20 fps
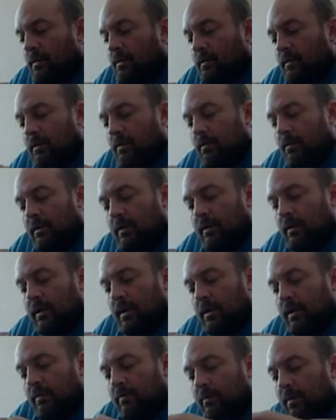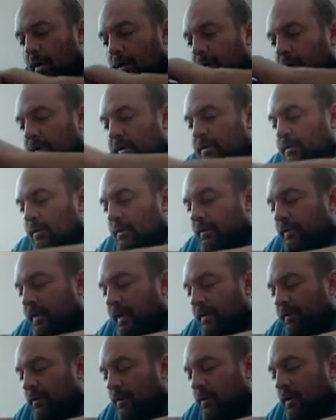And it'll give me my ratio of
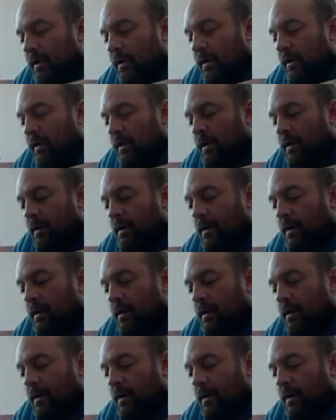5 to 1.